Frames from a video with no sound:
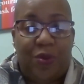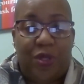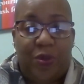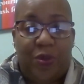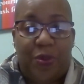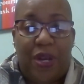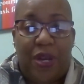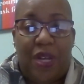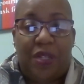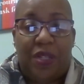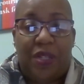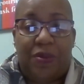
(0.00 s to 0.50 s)

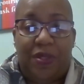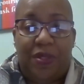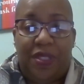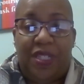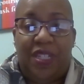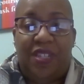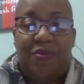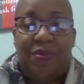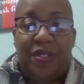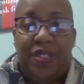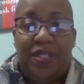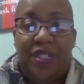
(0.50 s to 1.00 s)
response
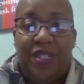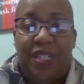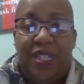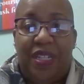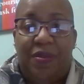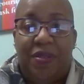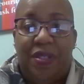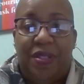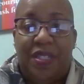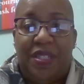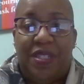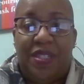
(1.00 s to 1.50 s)
received but
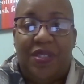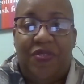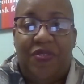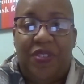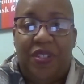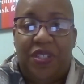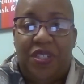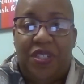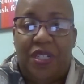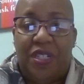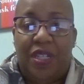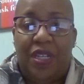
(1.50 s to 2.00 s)
deemed
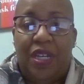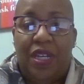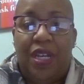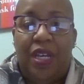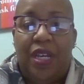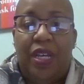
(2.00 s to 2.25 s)
insufficient.